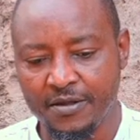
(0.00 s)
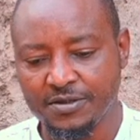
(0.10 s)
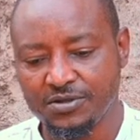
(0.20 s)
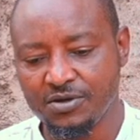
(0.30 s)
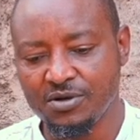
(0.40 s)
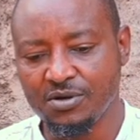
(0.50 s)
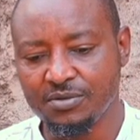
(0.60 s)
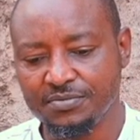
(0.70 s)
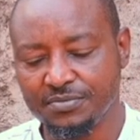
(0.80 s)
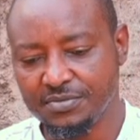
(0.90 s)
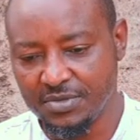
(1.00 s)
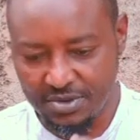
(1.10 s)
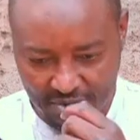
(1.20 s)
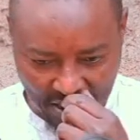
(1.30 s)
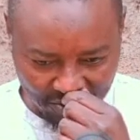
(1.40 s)
So
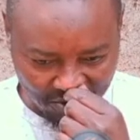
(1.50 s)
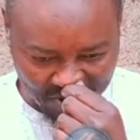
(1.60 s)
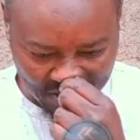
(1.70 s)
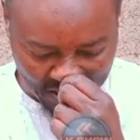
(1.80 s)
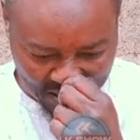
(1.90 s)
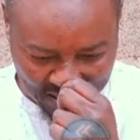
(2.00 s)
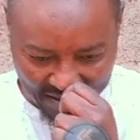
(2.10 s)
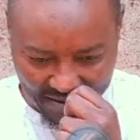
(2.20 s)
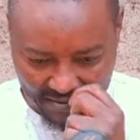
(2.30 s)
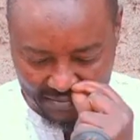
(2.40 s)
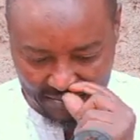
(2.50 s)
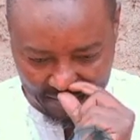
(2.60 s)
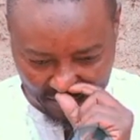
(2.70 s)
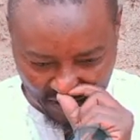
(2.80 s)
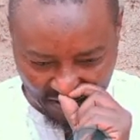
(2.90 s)
that was in
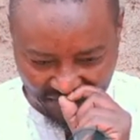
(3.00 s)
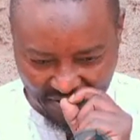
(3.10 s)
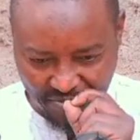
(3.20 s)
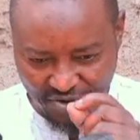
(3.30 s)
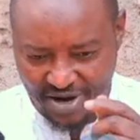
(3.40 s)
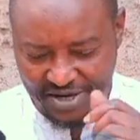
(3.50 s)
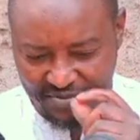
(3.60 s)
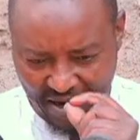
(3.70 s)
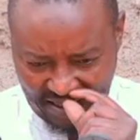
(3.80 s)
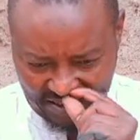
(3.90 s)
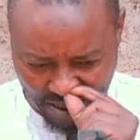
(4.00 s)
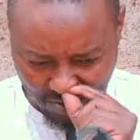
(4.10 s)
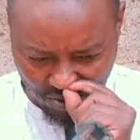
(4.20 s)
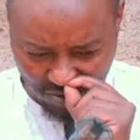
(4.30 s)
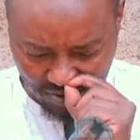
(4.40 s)
February, March
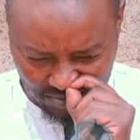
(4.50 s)
hapo.